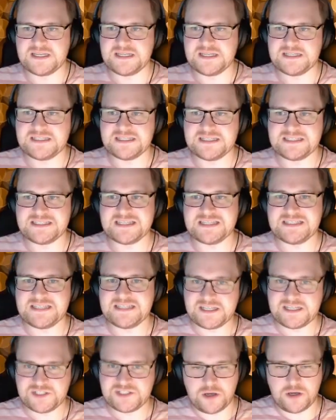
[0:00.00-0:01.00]
and it is
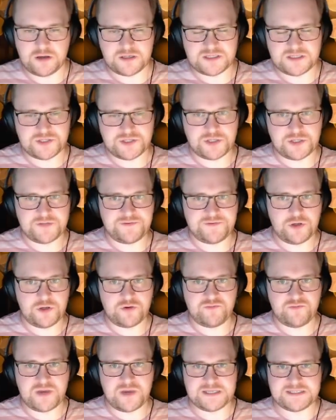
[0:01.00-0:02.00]
TikTok, as all of you
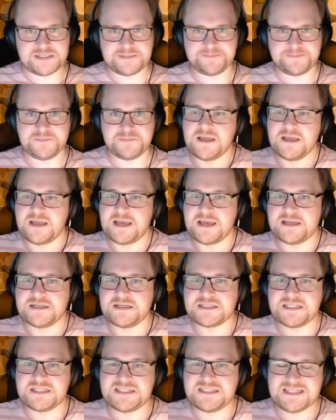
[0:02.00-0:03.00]
got right. And
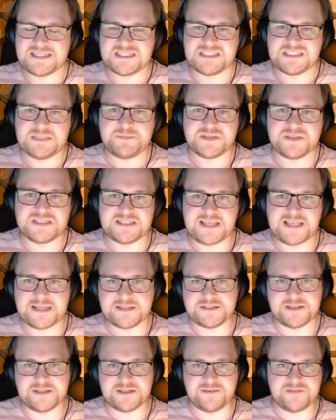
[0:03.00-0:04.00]

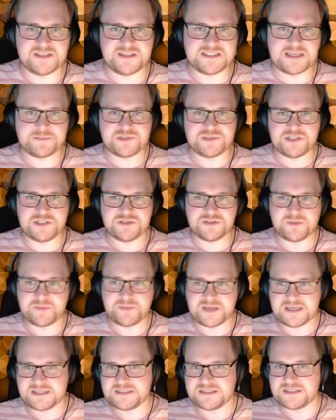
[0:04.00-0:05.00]
60% of this app's user
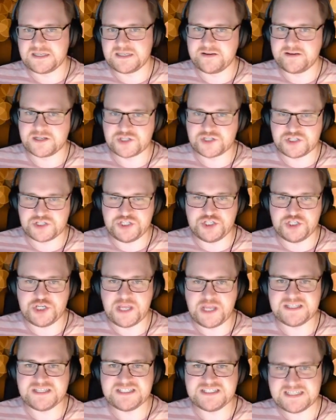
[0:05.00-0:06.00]
base are actually
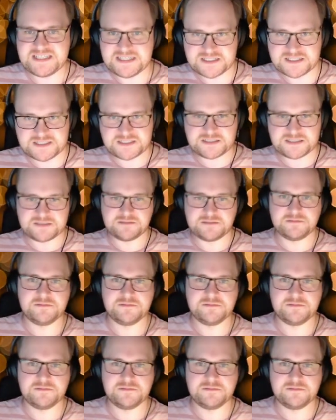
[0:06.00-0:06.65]
Gen Zers,